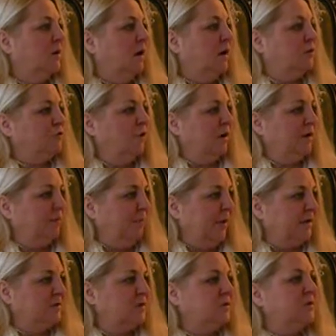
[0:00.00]
I tried to
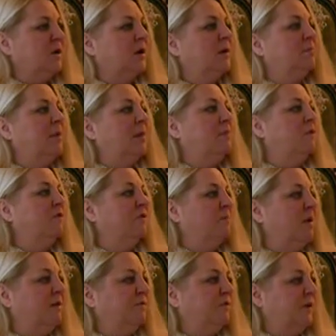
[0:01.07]
pass the time by moving
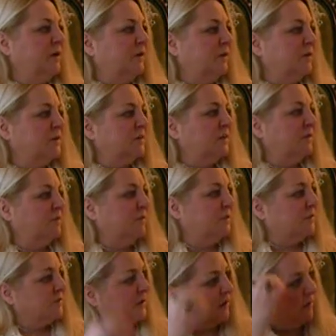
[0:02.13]
my feet in a
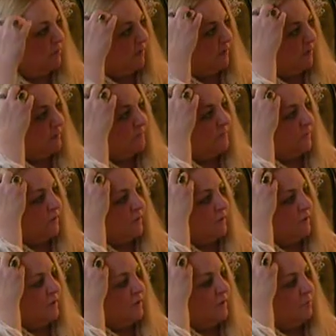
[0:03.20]
steady rhythm,
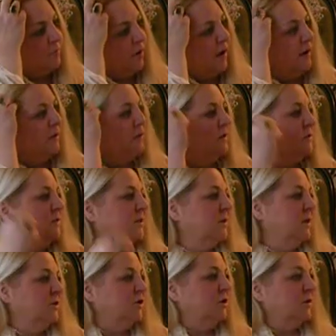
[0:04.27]
paying close
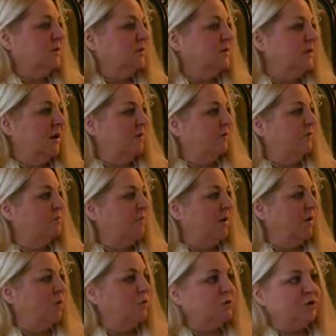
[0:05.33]
attention to the sound of
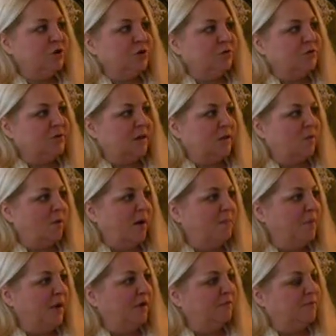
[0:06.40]
my old shoes on the
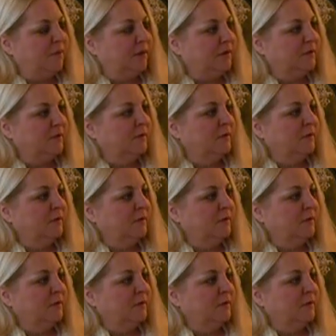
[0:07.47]
wet pavement.